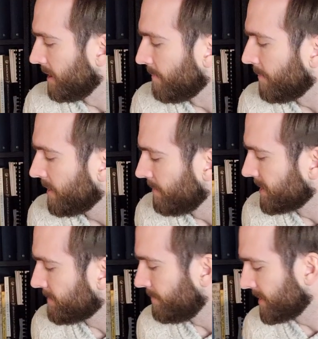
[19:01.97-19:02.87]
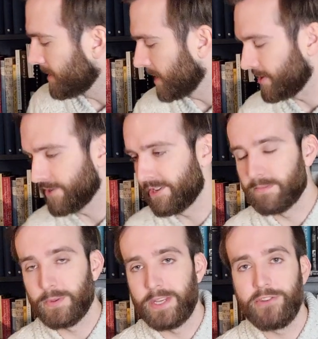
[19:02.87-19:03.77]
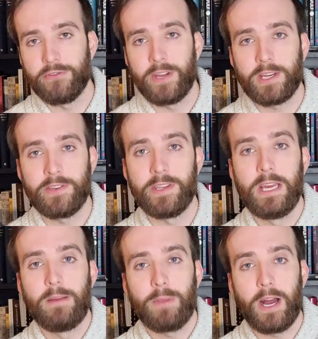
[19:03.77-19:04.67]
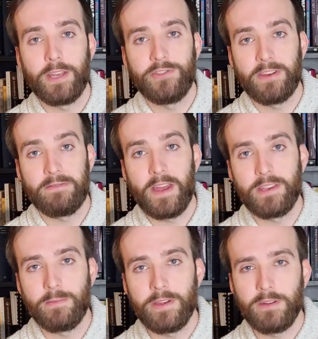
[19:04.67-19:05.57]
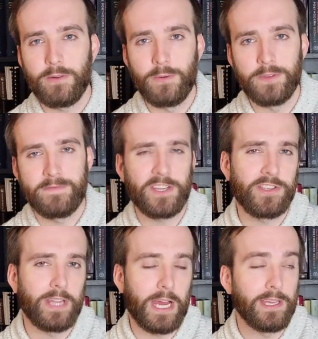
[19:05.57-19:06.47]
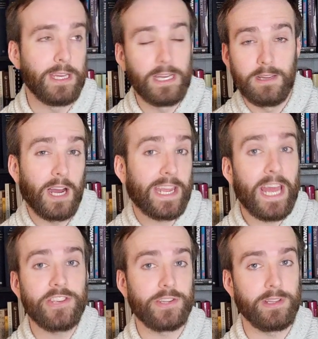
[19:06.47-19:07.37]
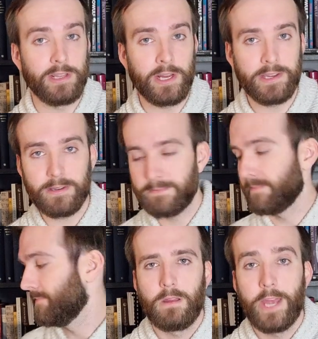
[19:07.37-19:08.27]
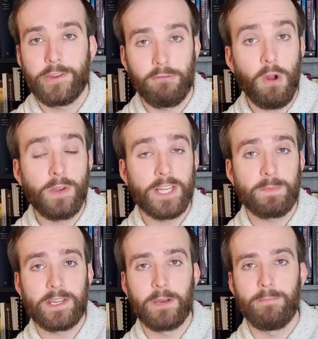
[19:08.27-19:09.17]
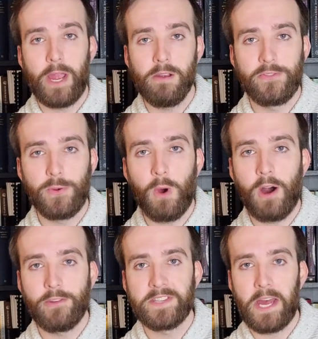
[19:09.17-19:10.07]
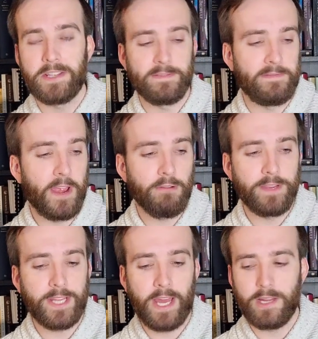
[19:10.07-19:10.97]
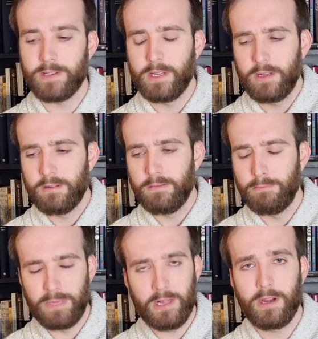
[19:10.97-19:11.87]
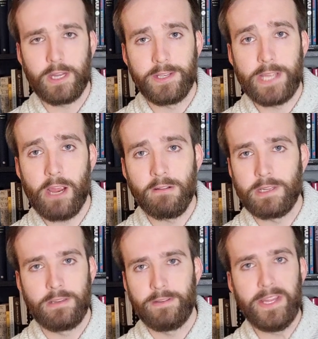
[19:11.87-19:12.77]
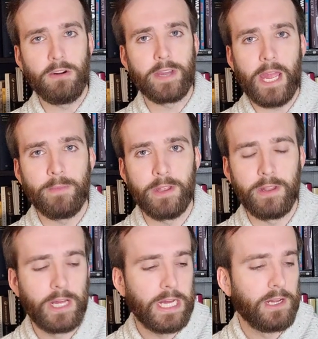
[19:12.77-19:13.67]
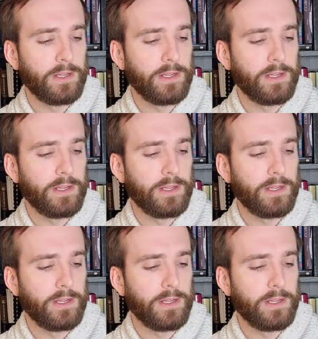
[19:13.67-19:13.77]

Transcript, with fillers: Um, this, this collection actually comes with an introduction by Jeff Vandermeer, whose fiction I occasionally like. And Crone has been compared to authors as varied as Milan Kundera, Neil Gaiman,